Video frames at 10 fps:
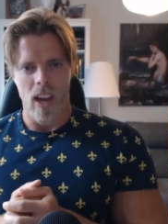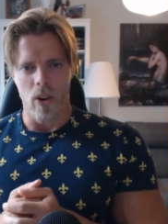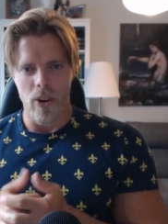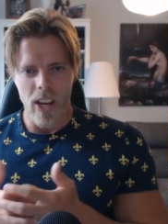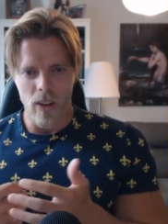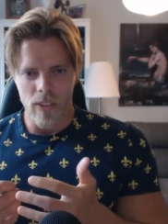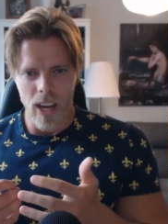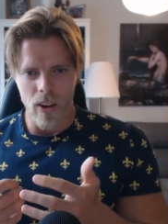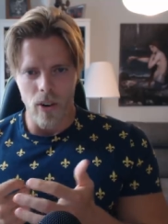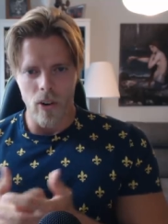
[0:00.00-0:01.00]
a reign of
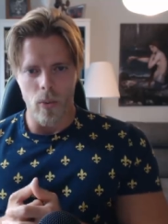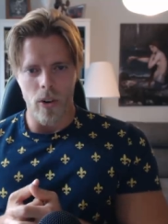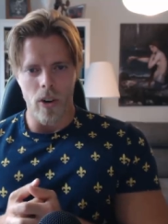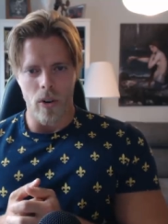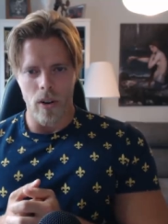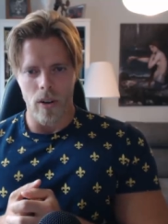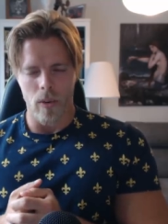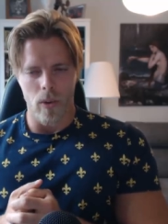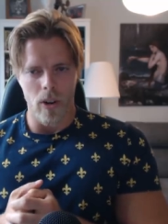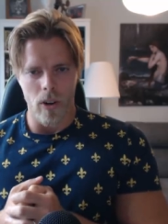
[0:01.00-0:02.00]
terror where
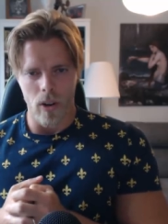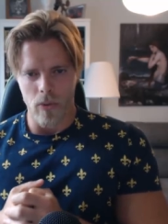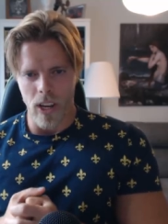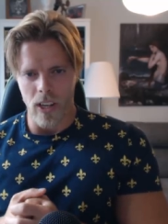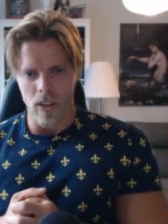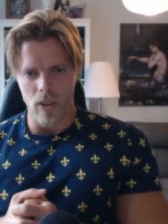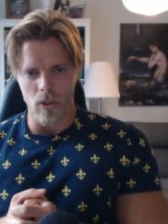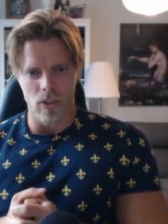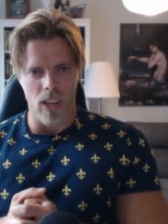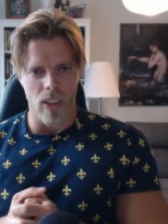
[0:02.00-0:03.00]
you're afraid
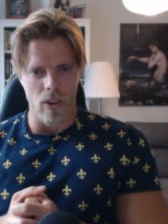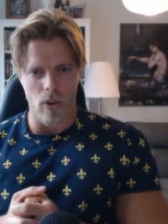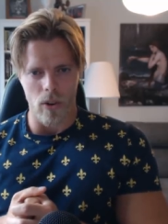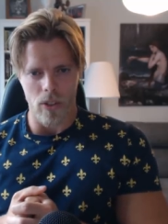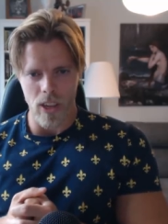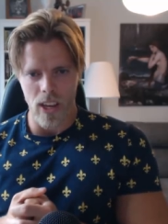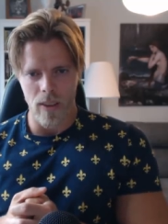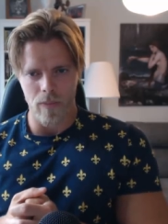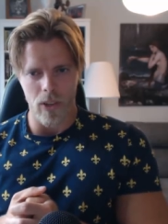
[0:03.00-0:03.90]
to say the wrong thing,